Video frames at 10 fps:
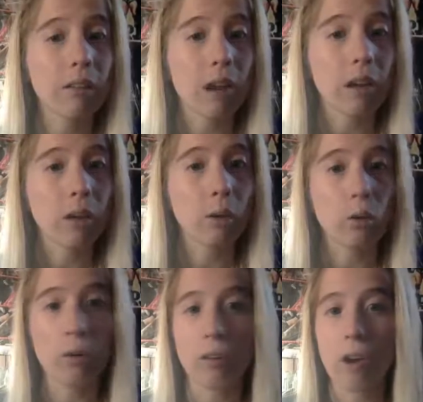very
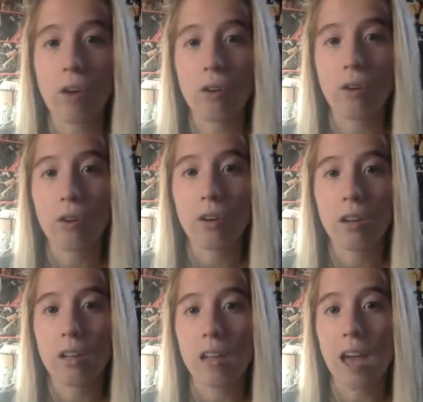cool, though,
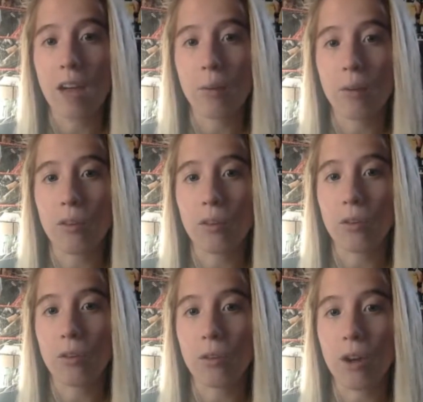to add one
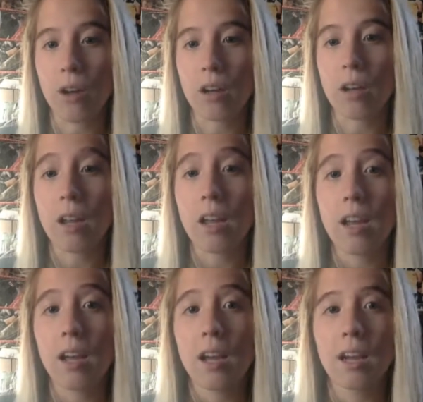little run.
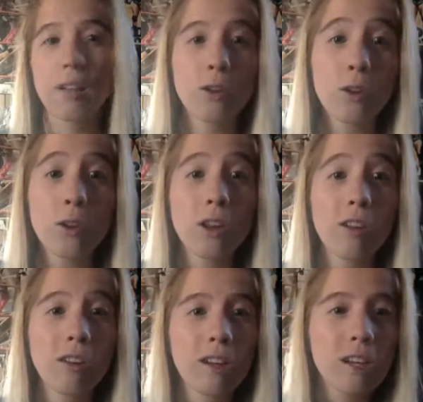
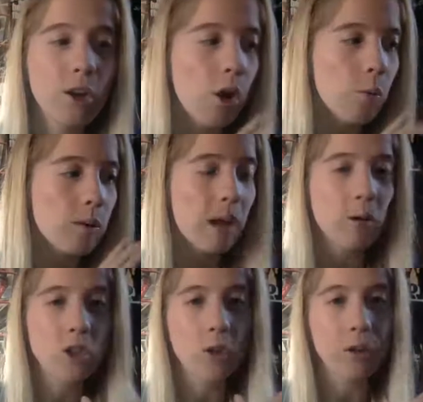Because when they
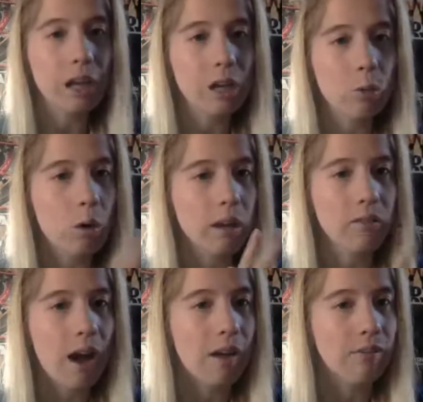were showing like
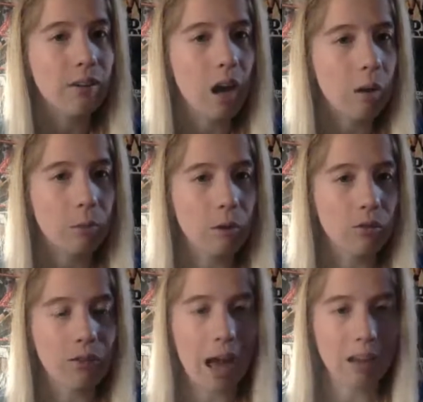25 phenomenal
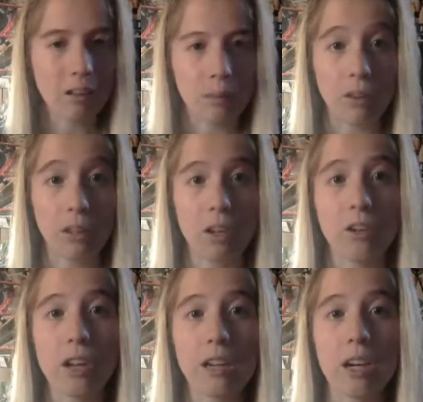facts about the
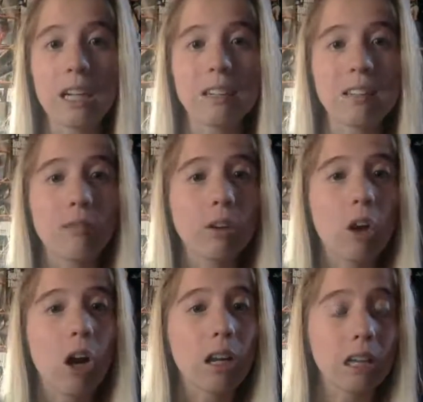Undertaker, and he's never
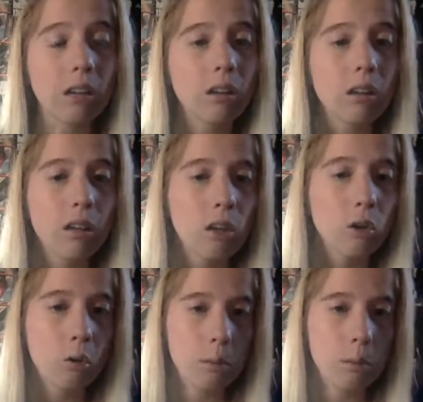gone in to a